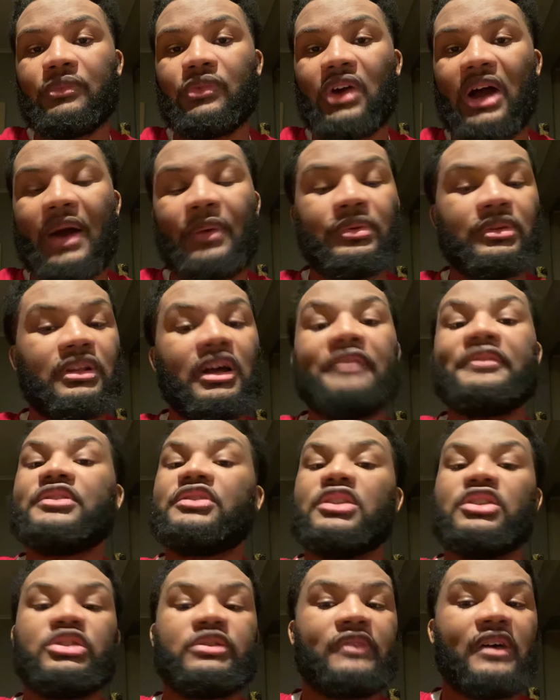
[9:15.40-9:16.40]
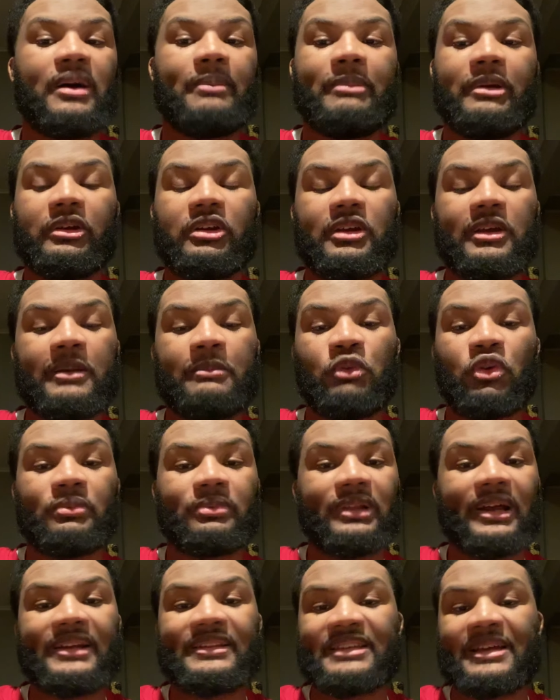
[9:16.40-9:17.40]
would love to see Javon Baker get more
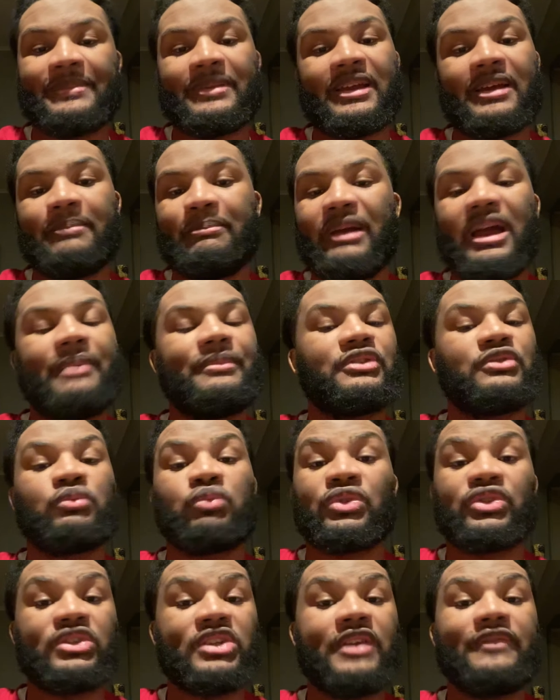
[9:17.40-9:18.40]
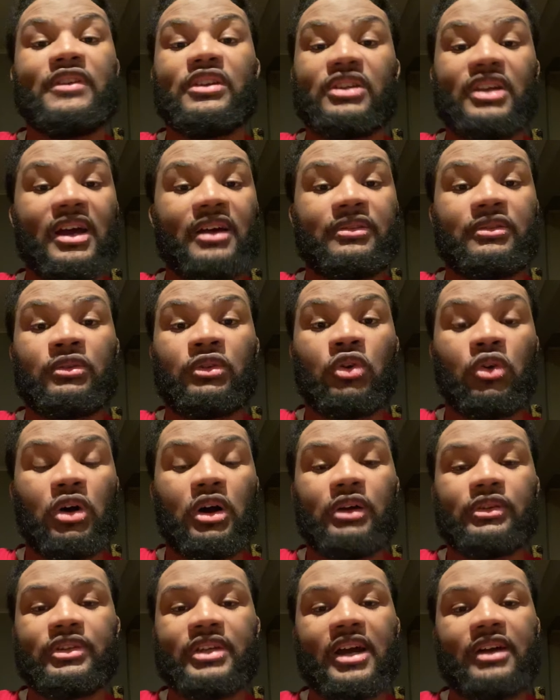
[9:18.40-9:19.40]
playing time. Again, Bama's receiving death
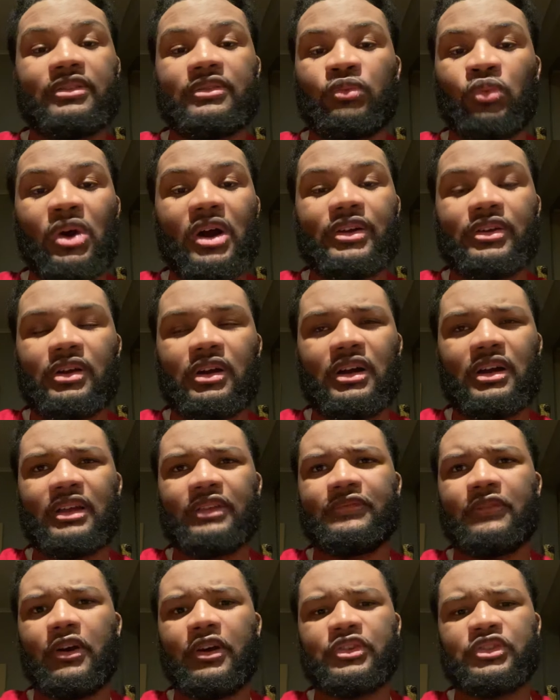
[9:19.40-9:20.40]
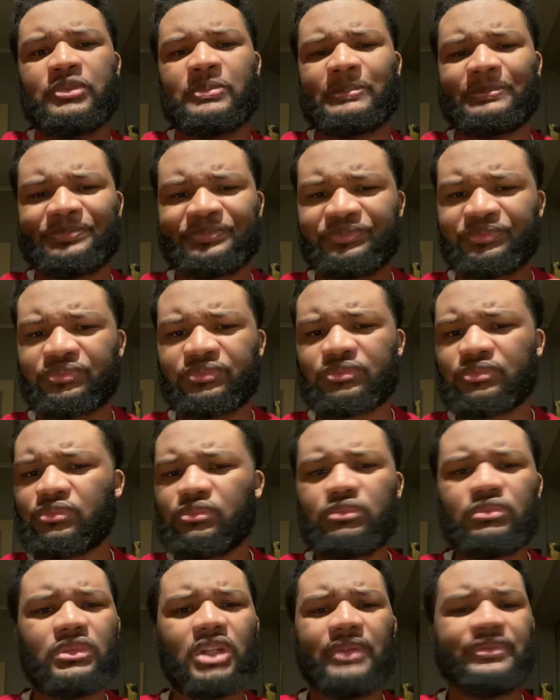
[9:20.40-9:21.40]
as far as
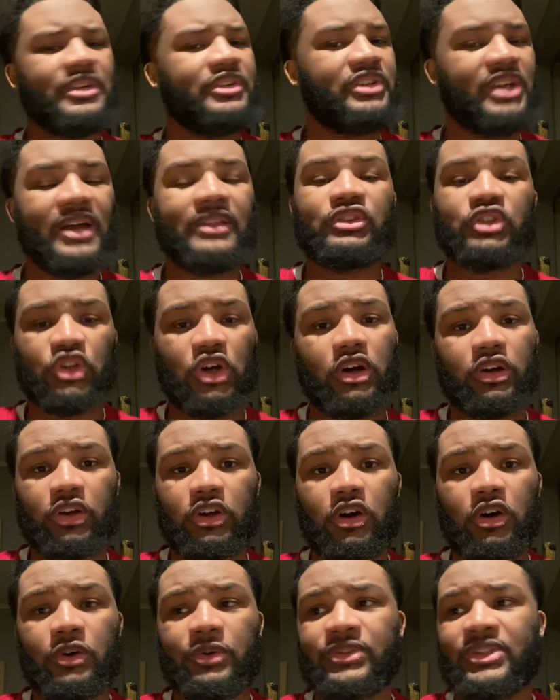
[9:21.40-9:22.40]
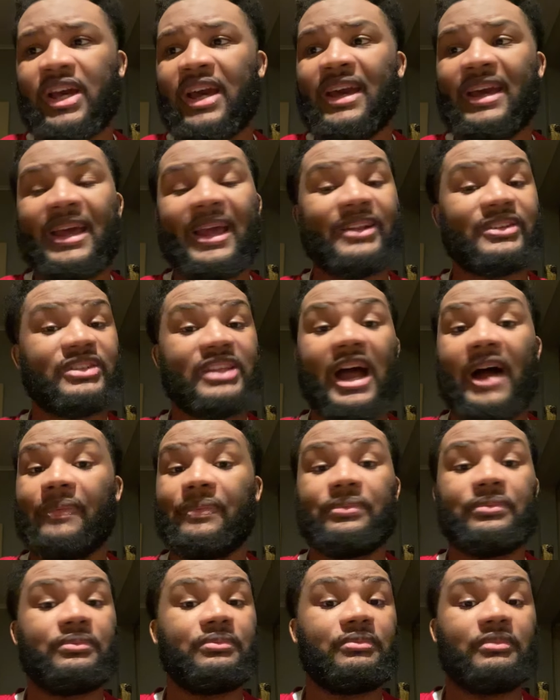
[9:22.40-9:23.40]
the depth chart goes, it's not
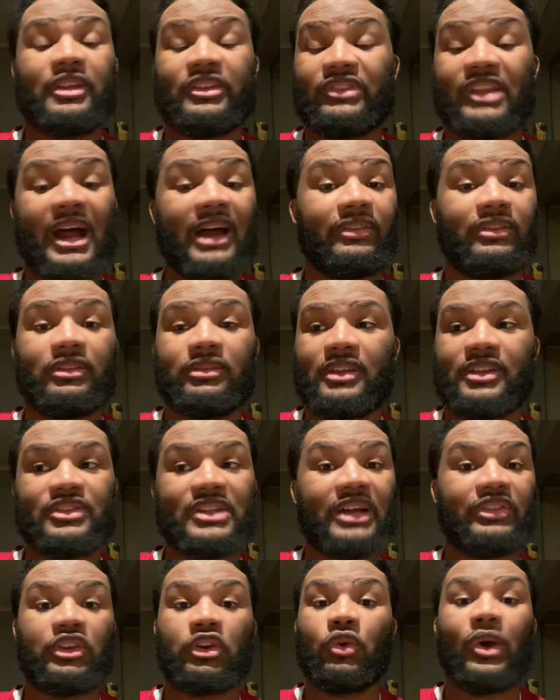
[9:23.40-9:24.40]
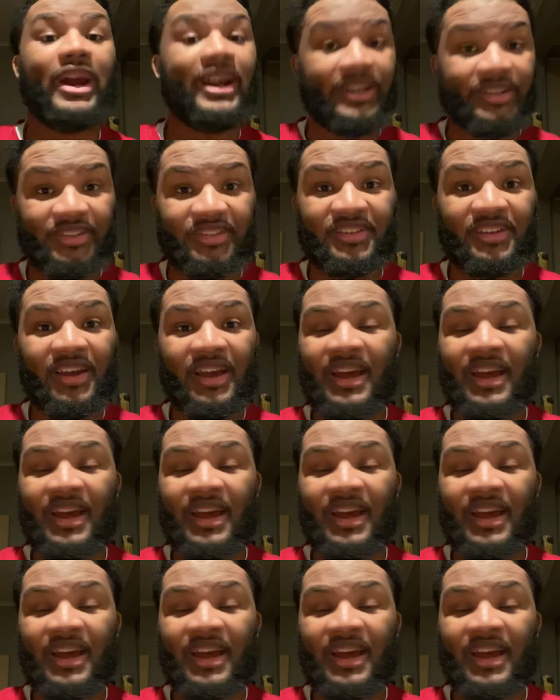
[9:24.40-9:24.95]
the greatest